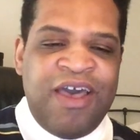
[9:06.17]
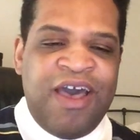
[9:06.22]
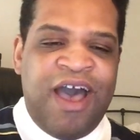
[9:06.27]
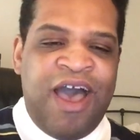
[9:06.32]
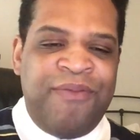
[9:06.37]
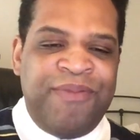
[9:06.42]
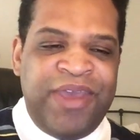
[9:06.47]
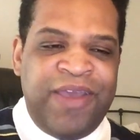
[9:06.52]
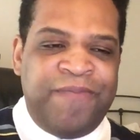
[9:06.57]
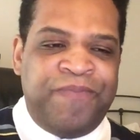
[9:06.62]

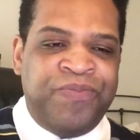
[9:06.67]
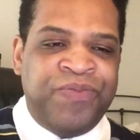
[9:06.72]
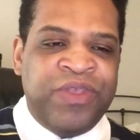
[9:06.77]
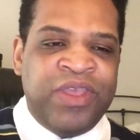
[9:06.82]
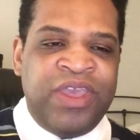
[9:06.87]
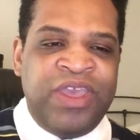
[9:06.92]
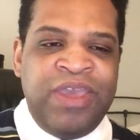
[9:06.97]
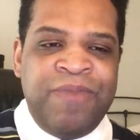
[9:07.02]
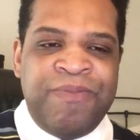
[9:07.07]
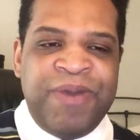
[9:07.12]
I mean,
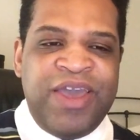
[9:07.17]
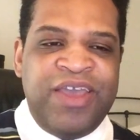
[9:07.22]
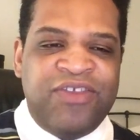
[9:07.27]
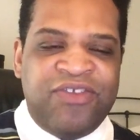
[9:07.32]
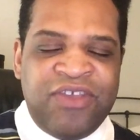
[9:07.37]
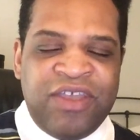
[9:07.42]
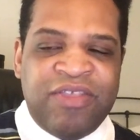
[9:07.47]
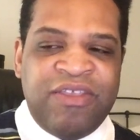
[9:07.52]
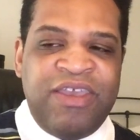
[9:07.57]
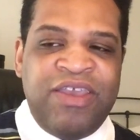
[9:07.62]
he
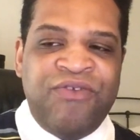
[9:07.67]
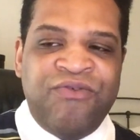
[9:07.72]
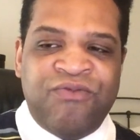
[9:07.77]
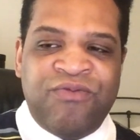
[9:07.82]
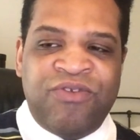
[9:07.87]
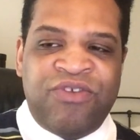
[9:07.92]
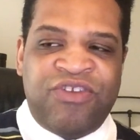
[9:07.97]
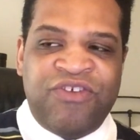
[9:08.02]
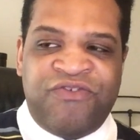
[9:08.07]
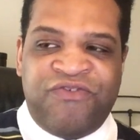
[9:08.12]
basically
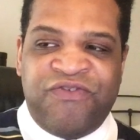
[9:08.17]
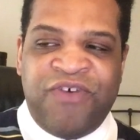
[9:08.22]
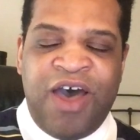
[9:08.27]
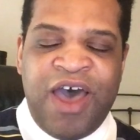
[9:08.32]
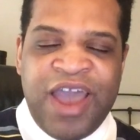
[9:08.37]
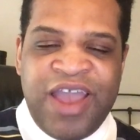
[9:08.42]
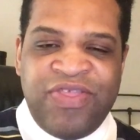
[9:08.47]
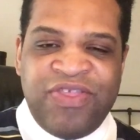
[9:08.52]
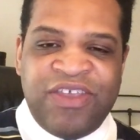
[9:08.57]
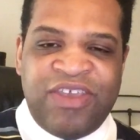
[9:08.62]

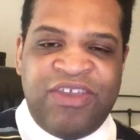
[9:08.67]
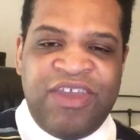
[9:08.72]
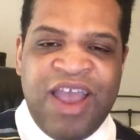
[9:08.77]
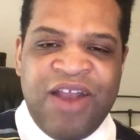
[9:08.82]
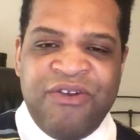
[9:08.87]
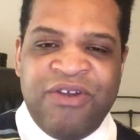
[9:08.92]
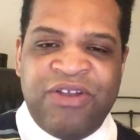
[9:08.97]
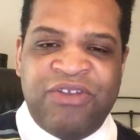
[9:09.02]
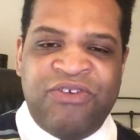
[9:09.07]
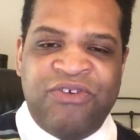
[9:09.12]
defined the
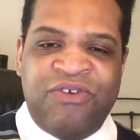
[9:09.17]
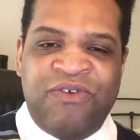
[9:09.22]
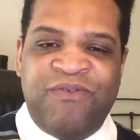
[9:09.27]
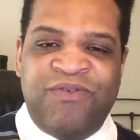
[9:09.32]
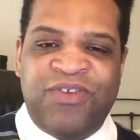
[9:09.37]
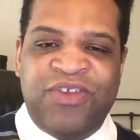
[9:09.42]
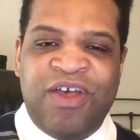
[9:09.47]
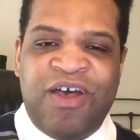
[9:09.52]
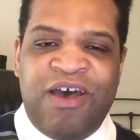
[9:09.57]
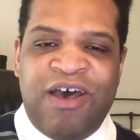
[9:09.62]
character
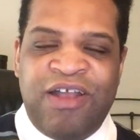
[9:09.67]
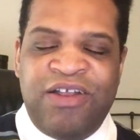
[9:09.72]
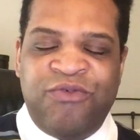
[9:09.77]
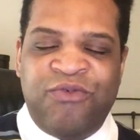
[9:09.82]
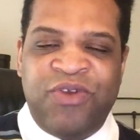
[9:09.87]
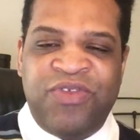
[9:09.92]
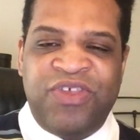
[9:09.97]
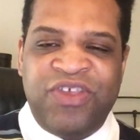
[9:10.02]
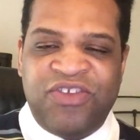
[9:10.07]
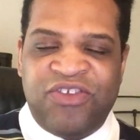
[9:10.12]
of
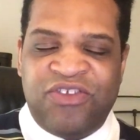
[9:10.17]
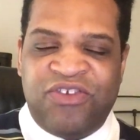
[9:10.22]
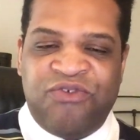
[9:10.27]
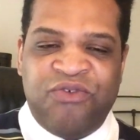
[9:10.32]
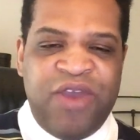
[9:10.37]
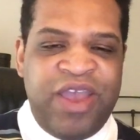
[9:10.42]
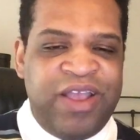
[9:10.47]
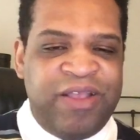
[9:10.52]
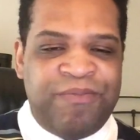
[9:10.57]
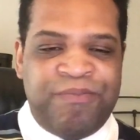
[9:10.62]
Zod with his
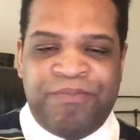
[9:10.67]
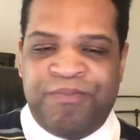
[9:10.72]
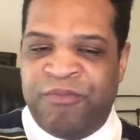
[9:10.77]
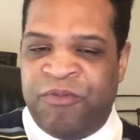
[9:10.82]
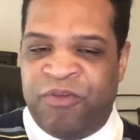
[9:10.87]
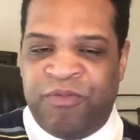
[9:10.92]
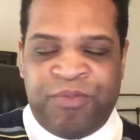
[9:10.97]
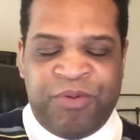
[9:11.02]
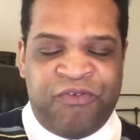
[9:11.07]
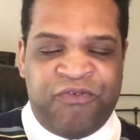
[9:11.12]
great
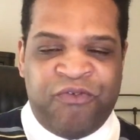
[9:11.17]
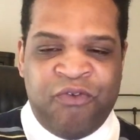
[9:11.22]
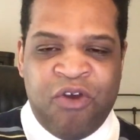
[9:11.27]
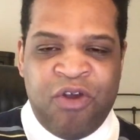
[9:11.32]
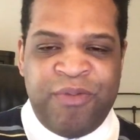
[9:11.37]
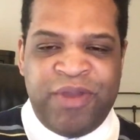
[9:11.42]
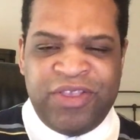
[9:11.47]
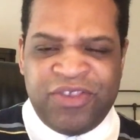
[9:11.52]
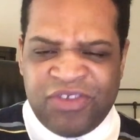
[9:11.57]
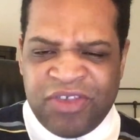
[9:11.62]

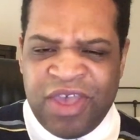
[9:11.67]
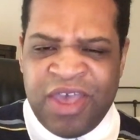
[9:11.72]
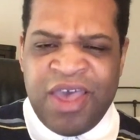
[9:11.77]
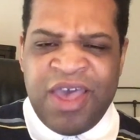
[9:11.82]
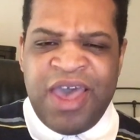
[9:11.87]
performance,